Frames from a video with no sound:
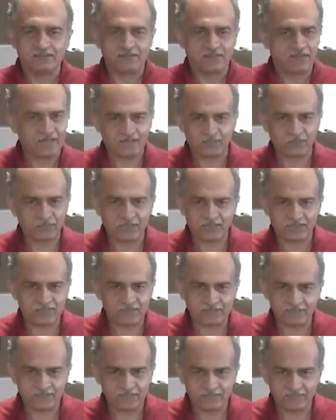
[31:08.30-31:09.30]

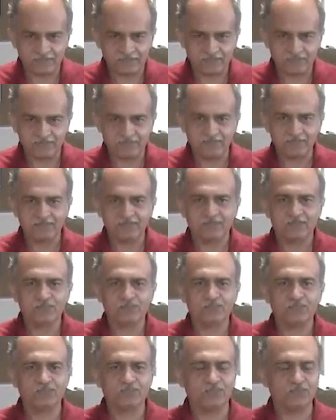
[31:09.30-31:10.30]
equity,
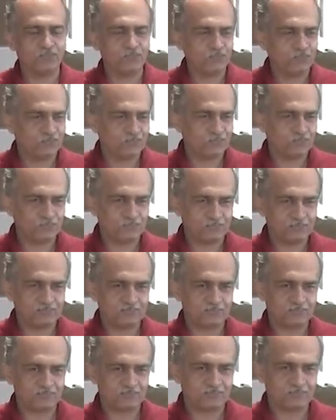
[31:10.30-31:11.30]
who
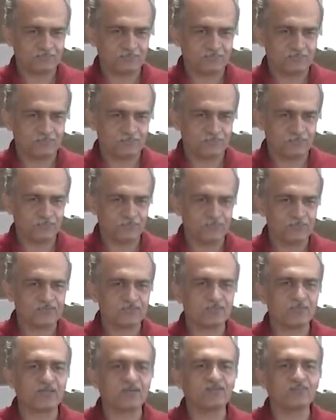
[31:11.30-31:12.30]
is
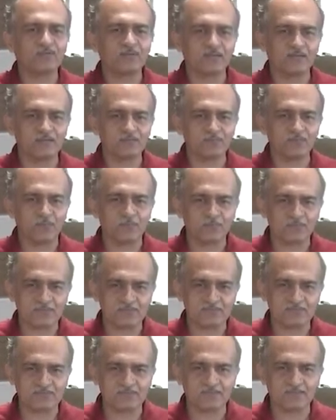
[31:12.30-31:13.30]
benefiting from
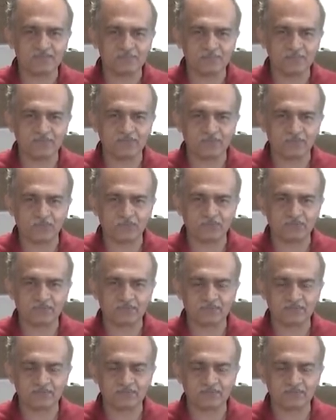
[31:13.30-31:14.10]
this GDP growth.